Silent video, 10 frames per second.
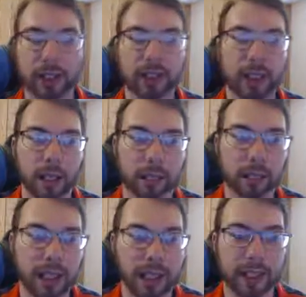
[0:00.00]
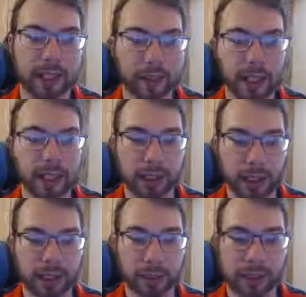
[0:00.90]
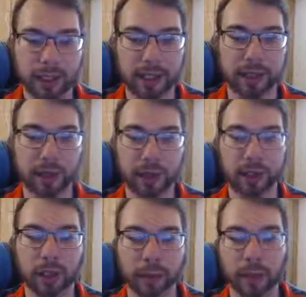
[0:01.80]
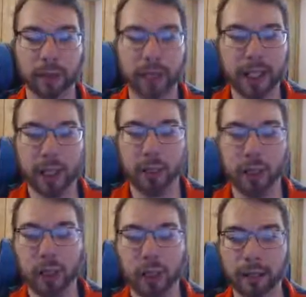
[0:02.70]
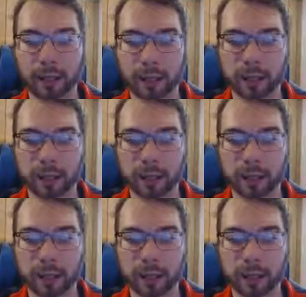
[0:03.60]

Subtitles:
Paleo is something that you should probably get more of.